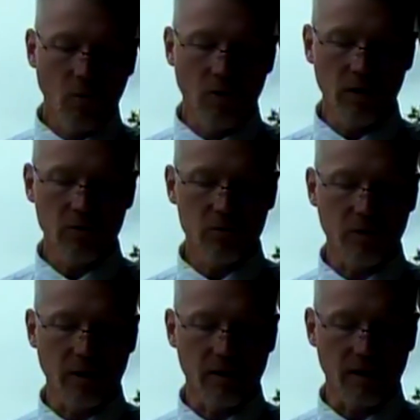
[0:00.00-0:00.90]
One other
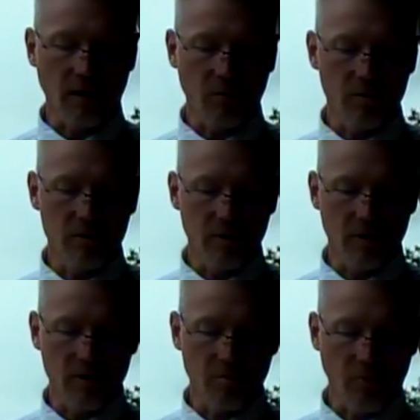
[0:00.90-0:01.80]
thing that I would
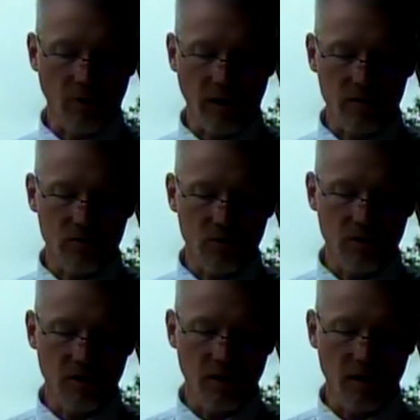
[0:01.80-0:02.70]
point out to
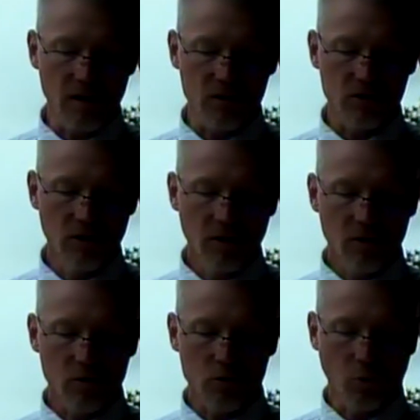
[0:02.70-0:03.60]
you is
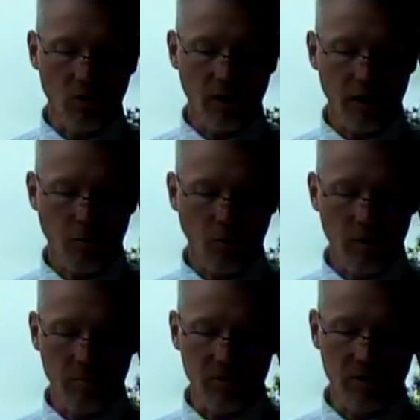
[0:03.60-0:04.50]
there's one animal
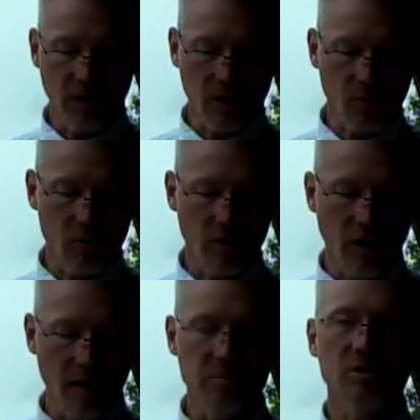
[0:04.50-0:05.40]
in particular
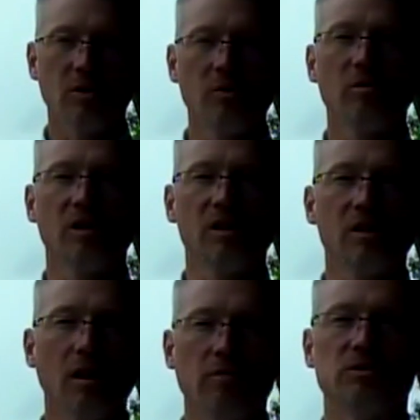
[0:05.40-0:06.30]
that absolutely
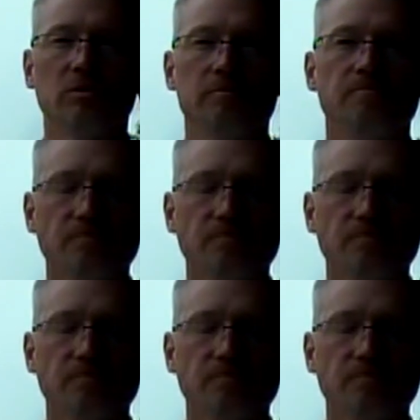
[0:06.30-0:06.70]
loves them.